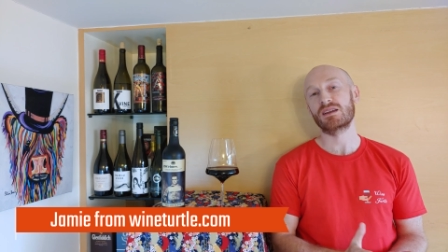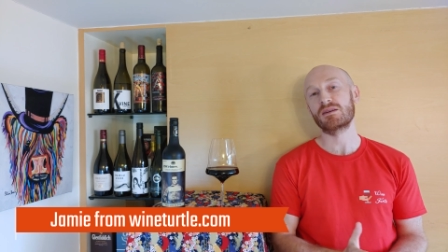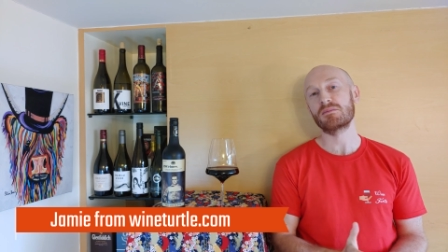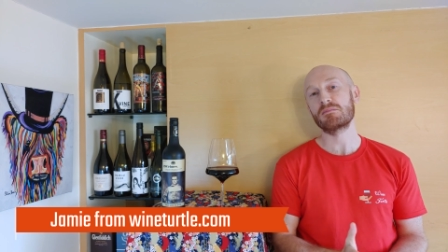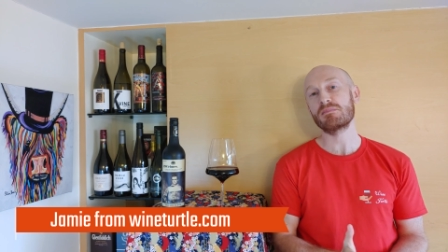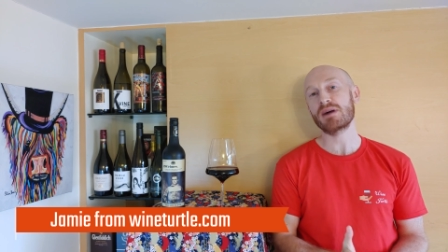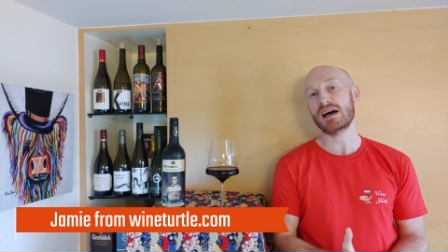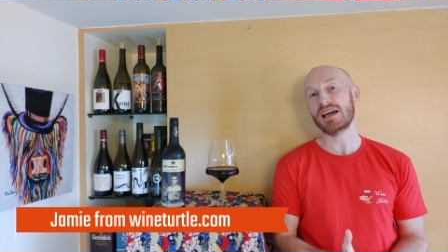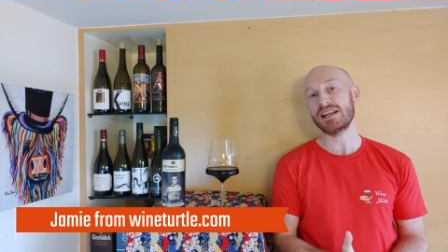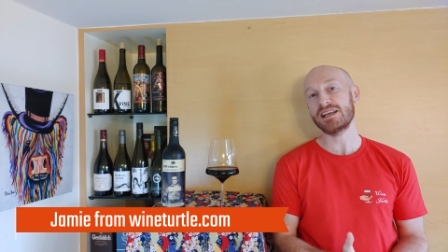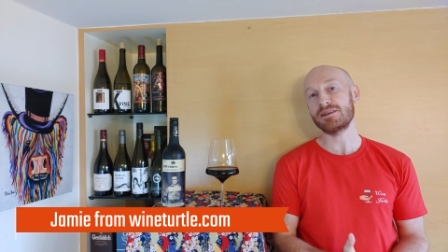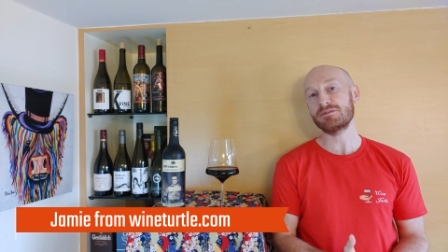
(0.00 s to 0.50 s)

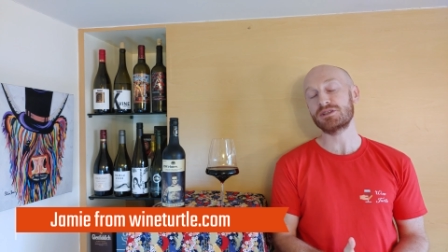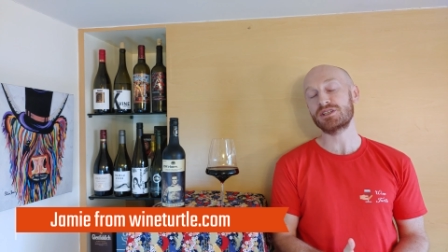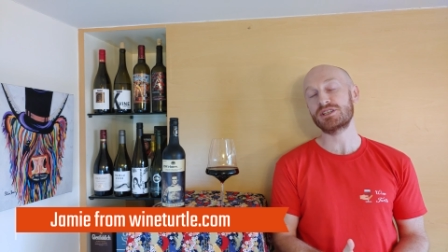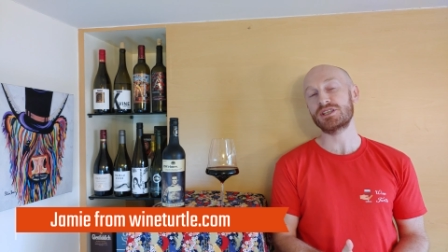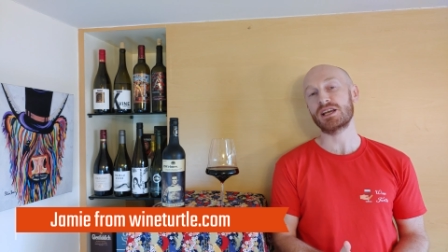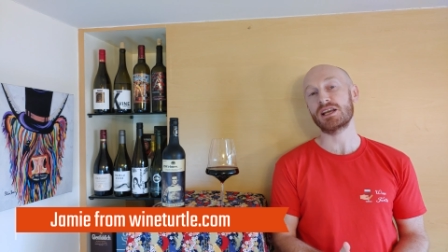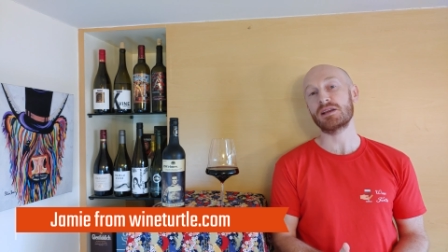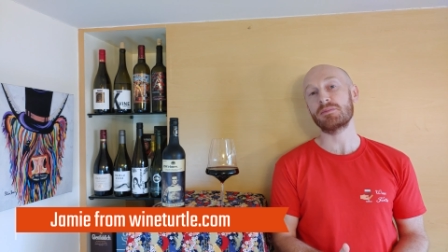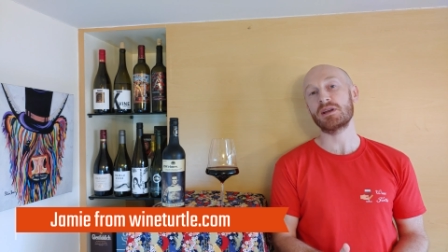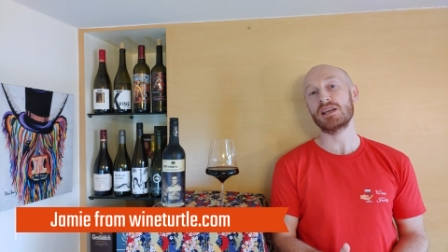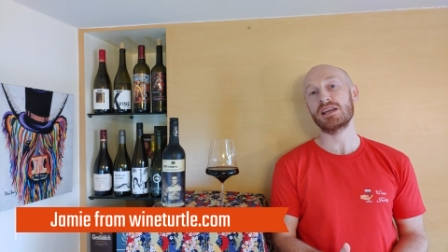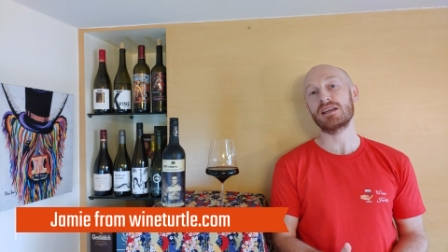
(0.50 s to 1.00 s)
My name's
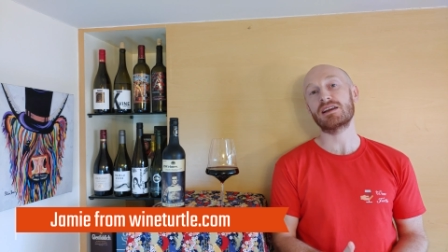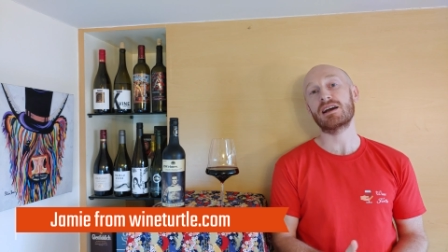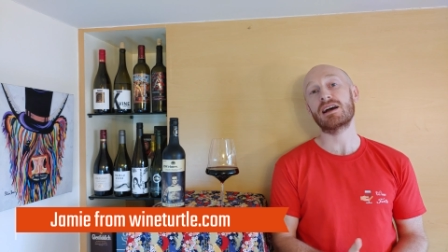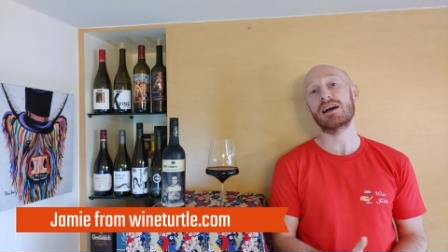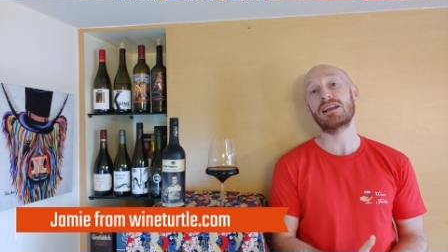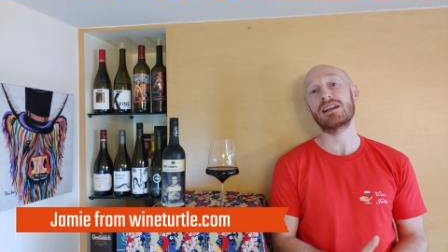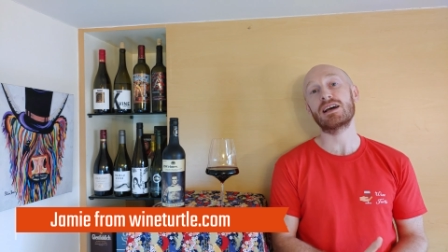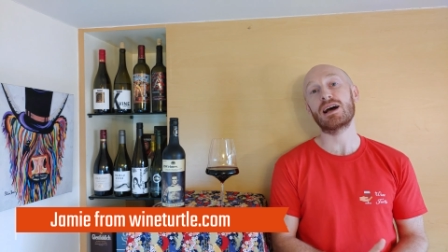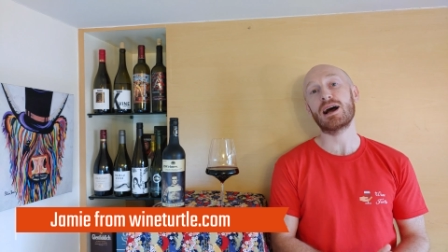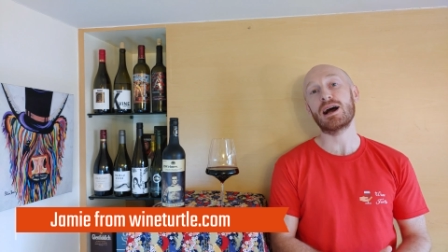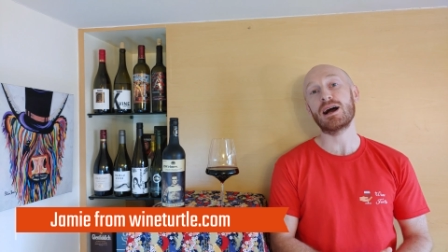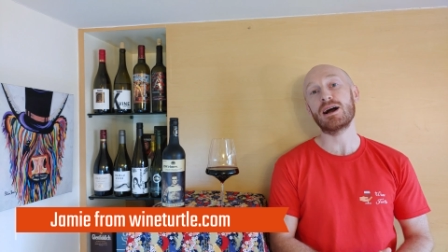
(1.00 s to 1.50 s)
Jamie
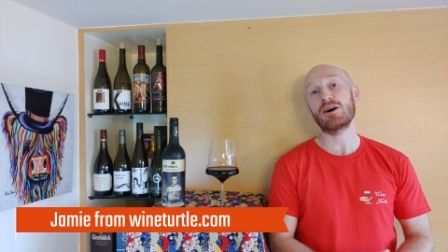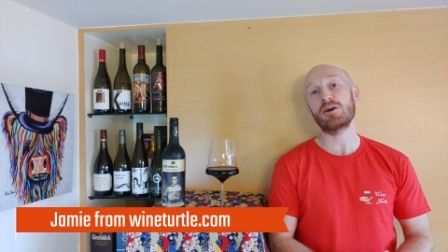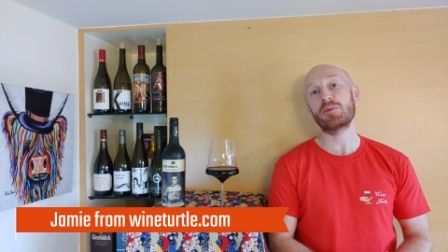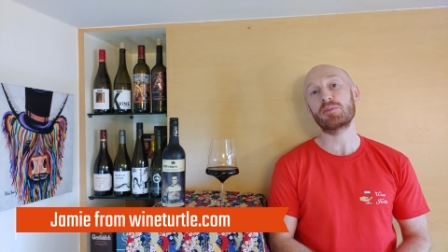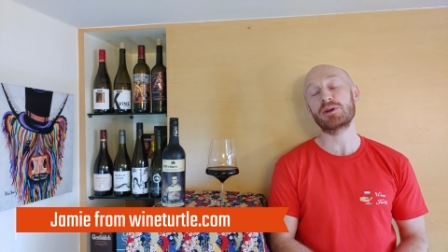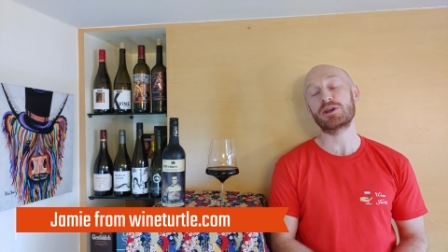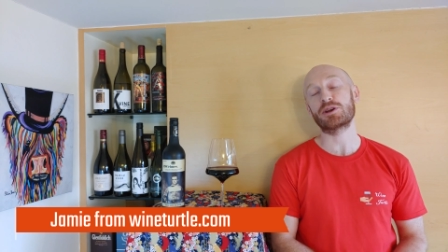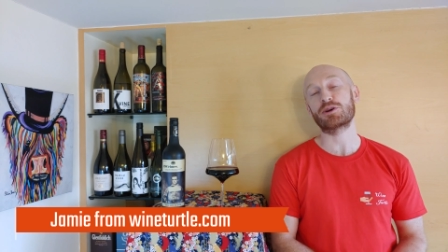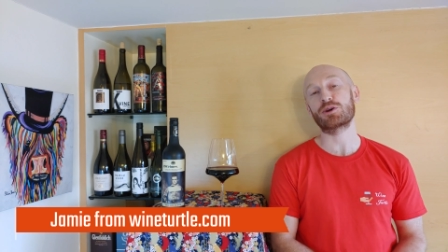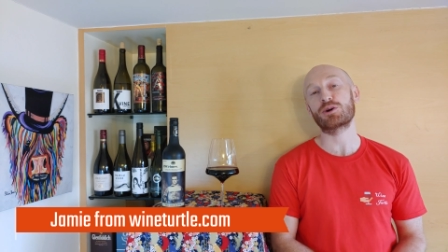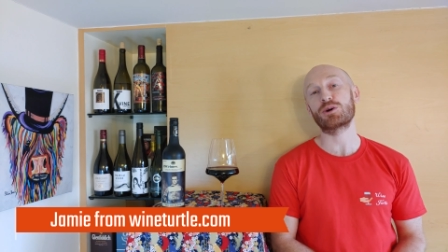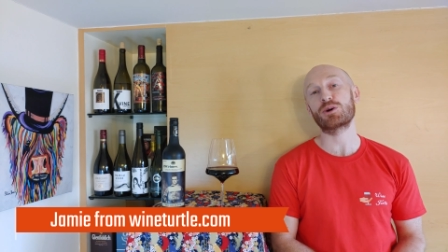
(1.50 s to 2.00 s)
and I'll
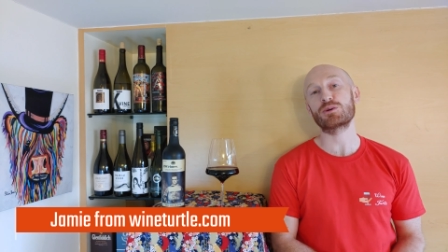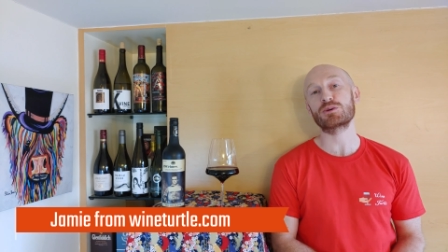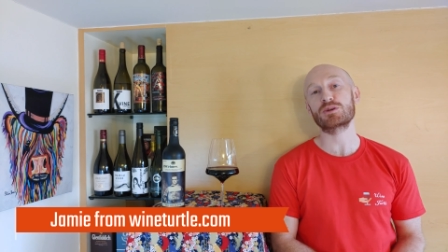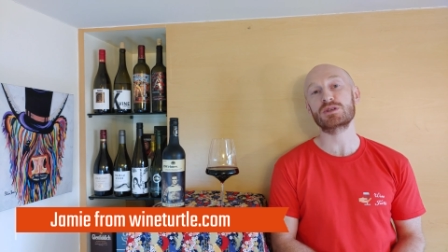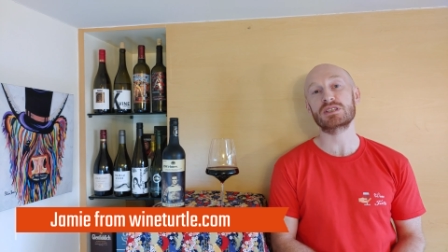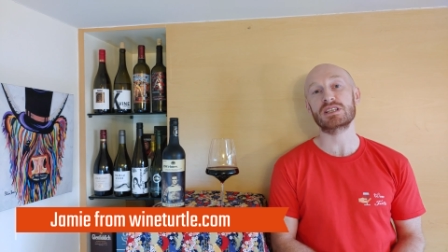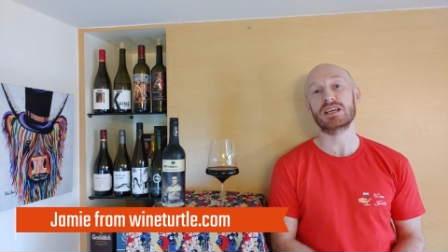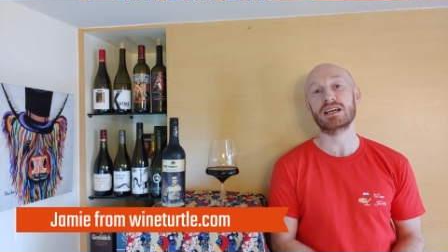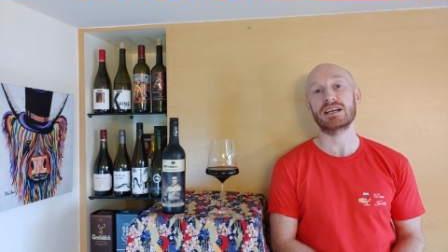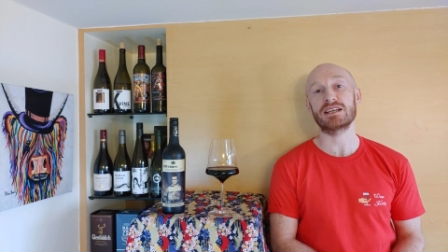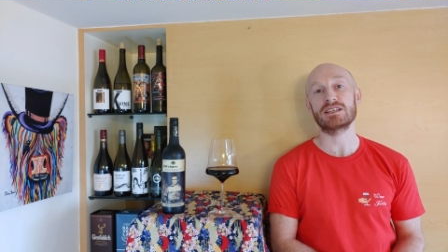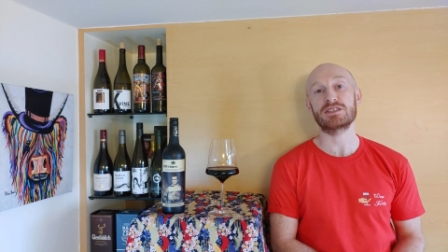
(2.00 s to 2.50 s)
be your
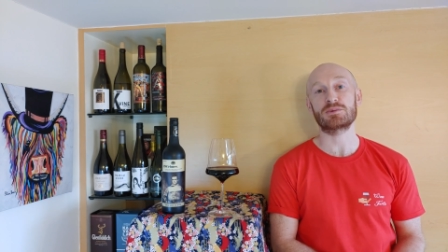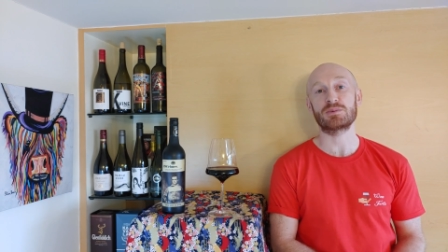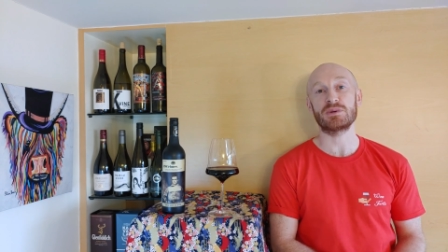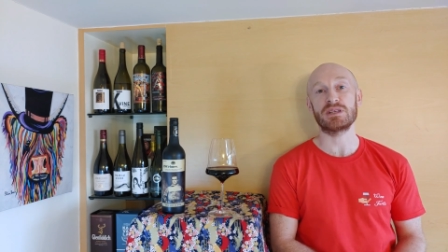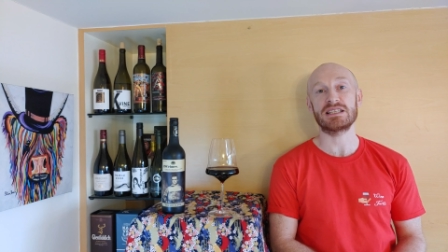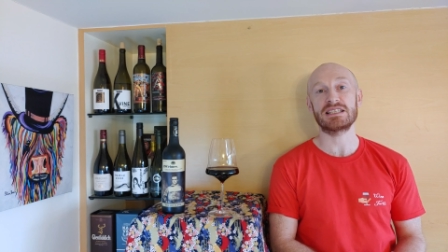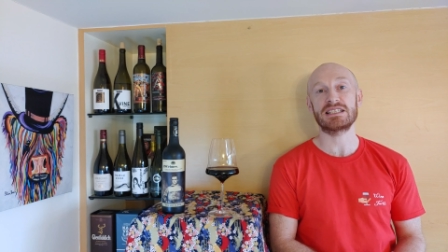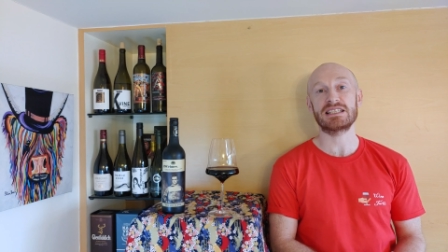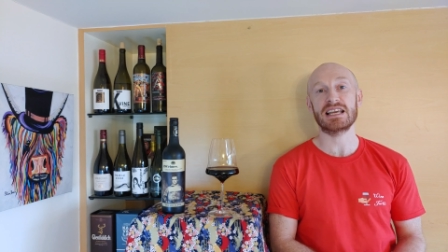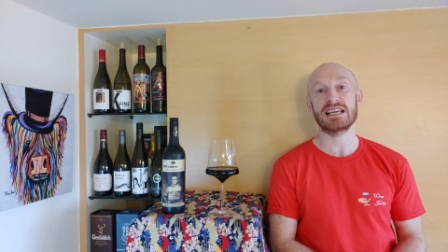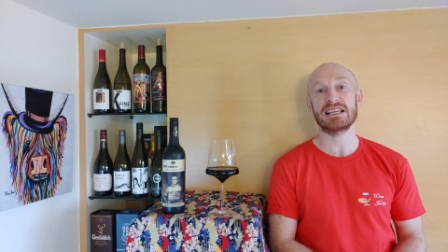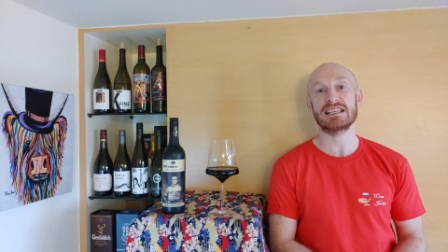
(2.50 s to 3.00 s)
host as we
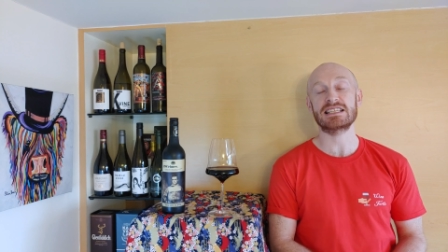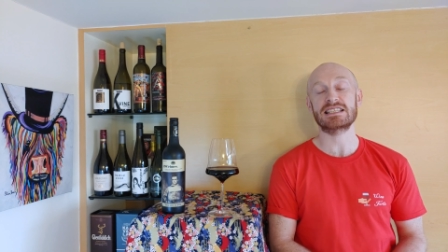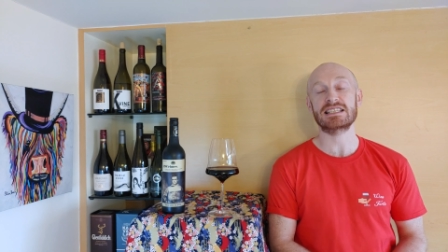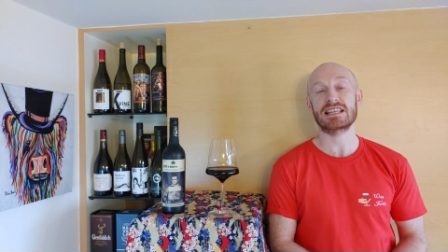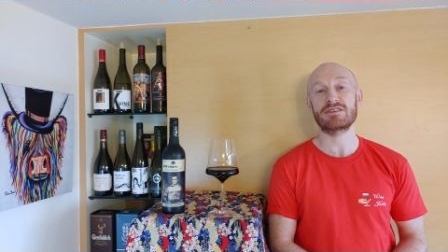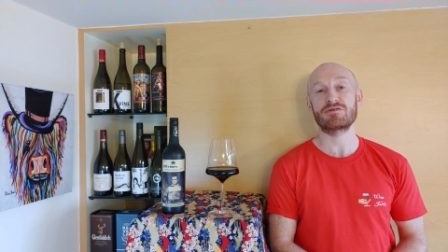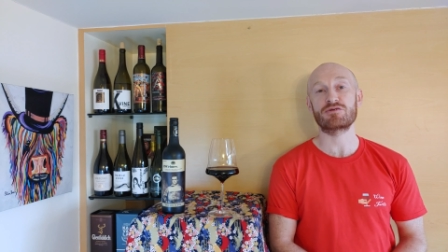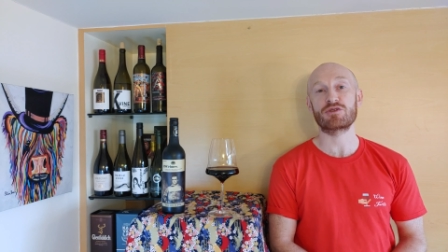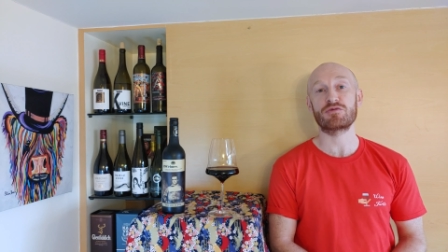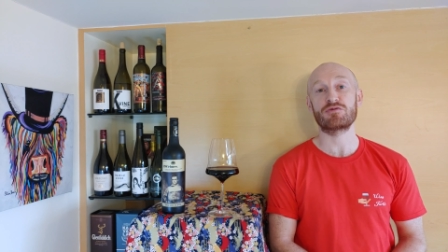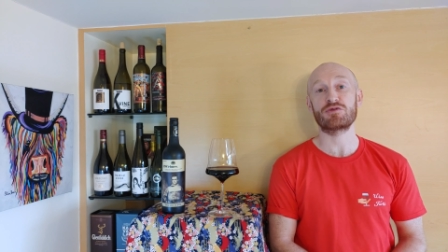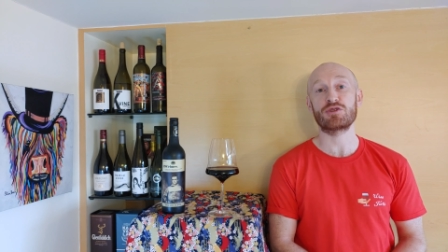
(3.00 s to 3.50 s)
taste
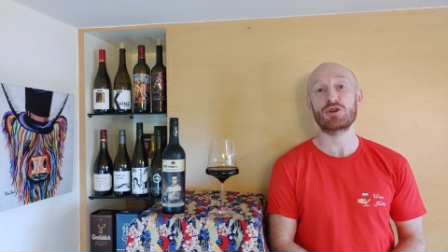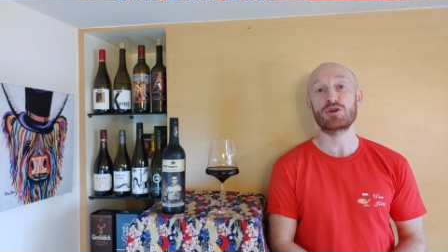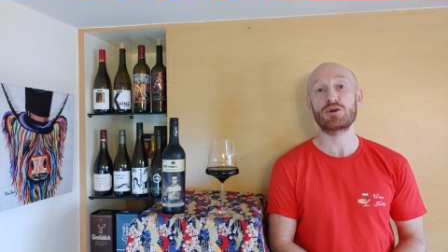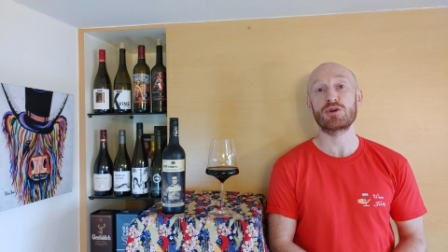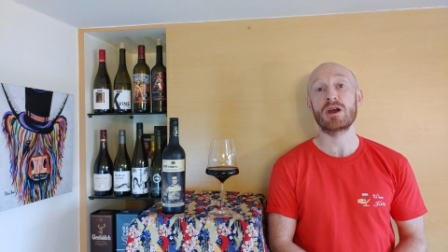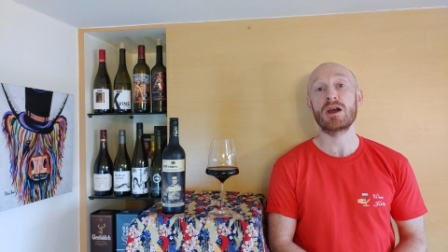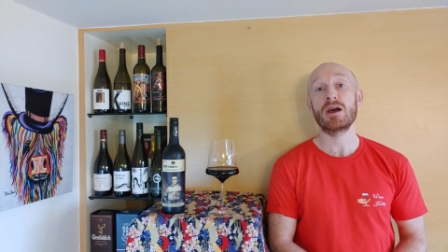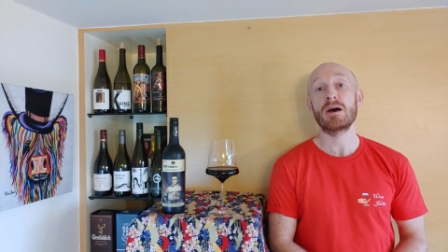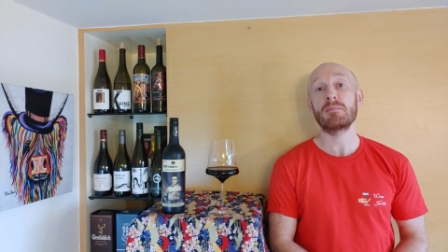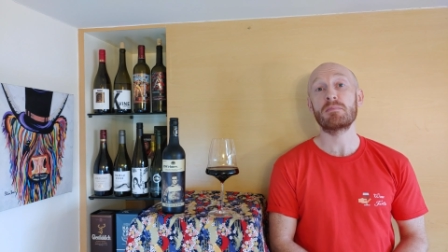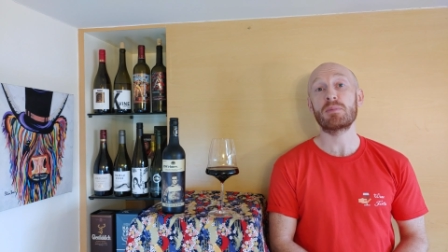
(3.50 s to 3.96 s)
and review